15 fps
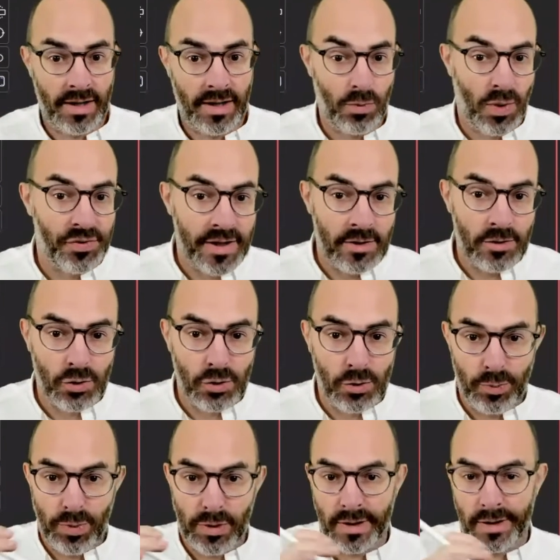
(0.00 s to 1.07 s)
wanting to
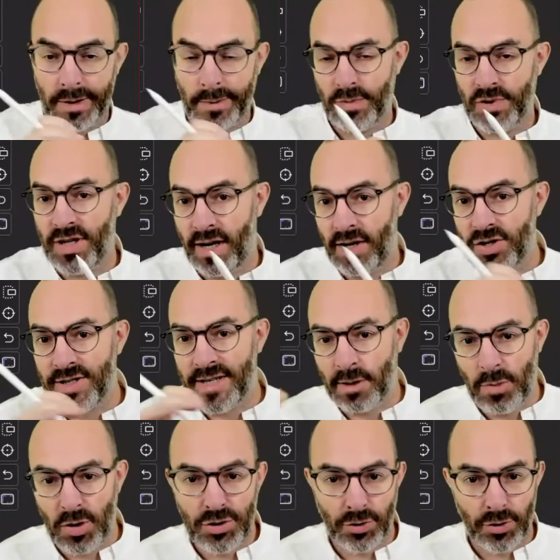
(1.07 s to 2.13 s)
change the
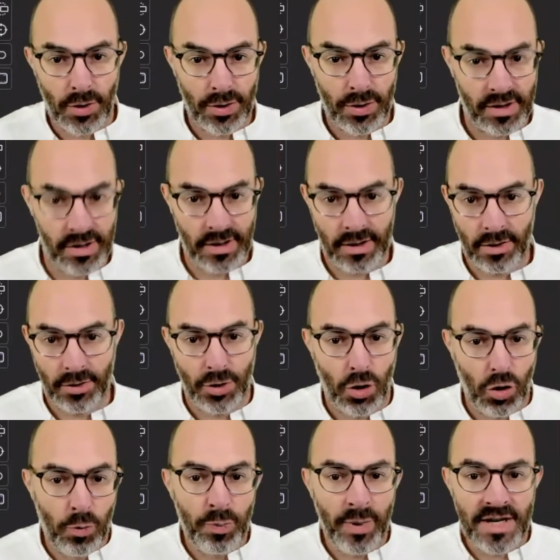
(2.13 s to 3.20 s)
image on the
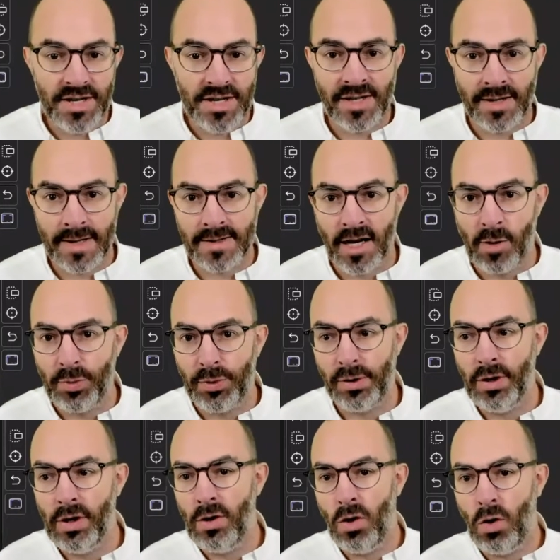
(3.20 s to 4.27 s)
home page as an
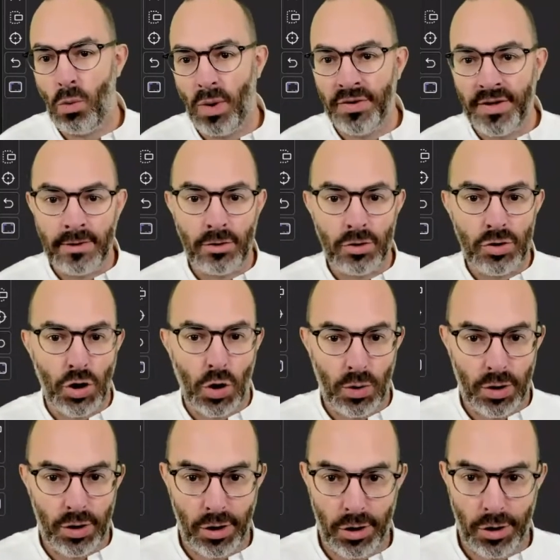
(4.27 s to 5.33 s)
example, wanting to
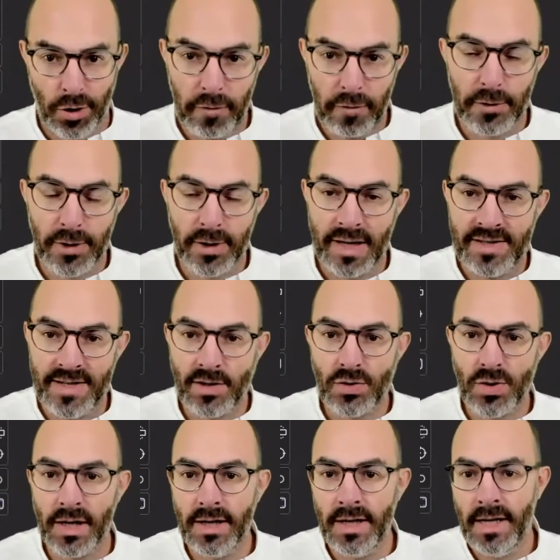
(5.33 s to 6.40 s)
show an offer,
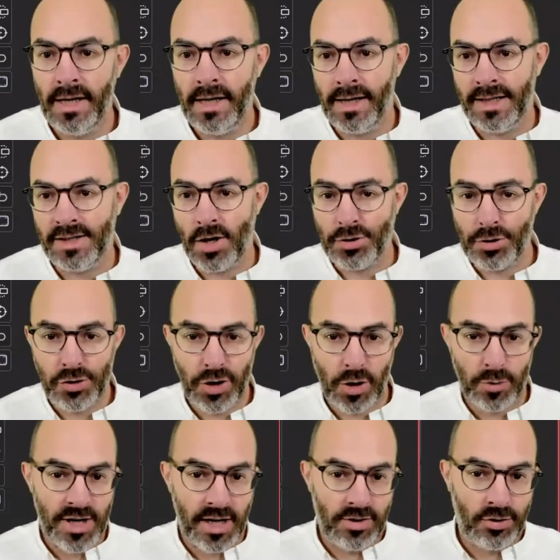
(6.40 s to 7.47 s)
etc. It's also
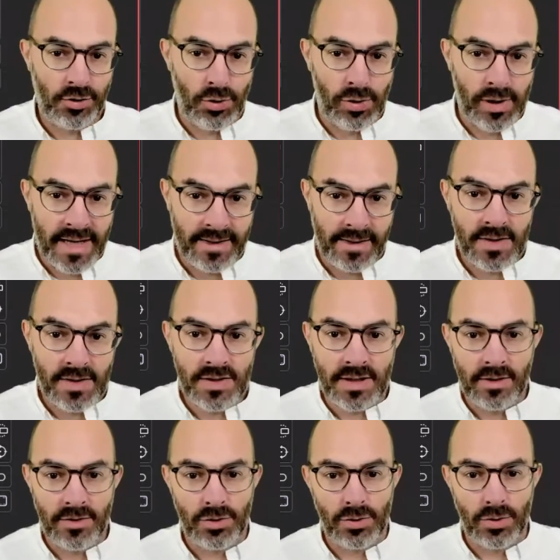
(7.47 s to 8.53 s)
subject to latency,
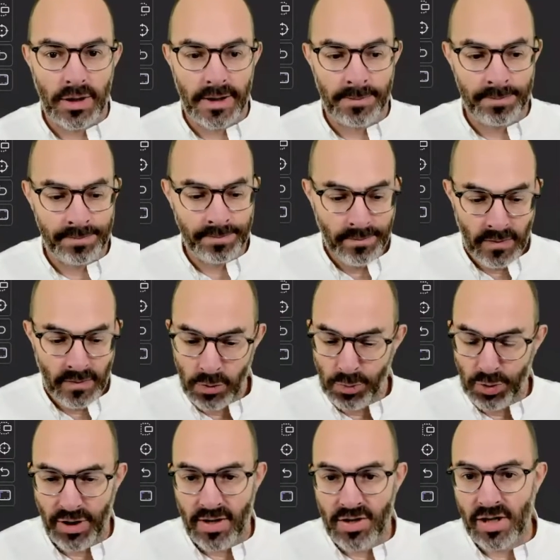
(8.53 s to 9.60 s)
to
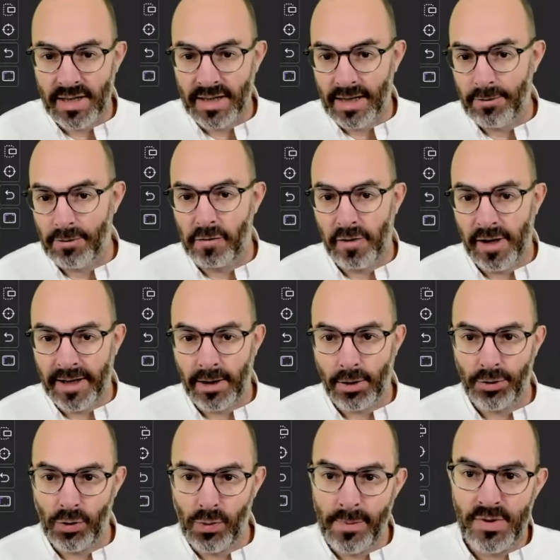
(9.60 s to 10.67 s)
potentially even flicker
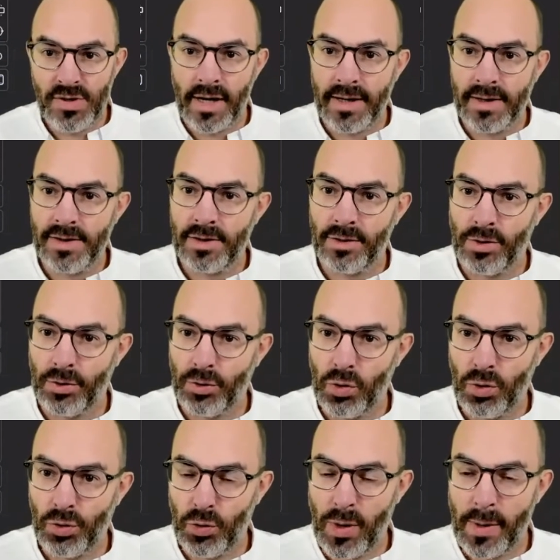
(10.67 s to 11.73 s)
on the website,
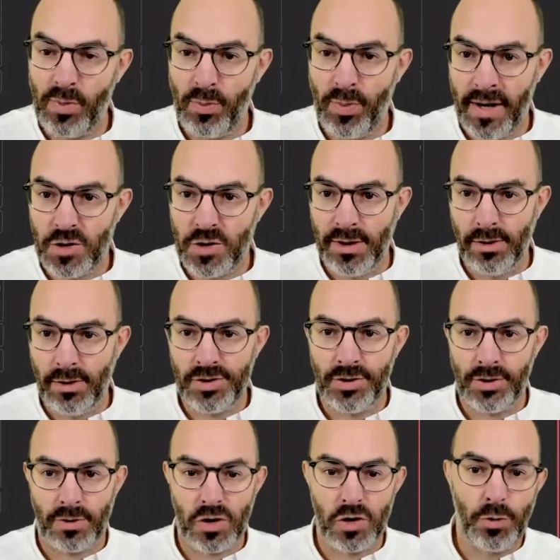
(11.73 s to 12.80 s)
on the web page, because
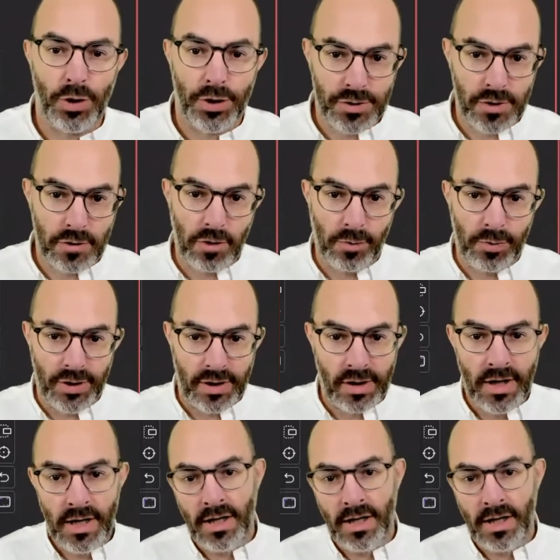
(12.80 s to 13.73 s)
the response from the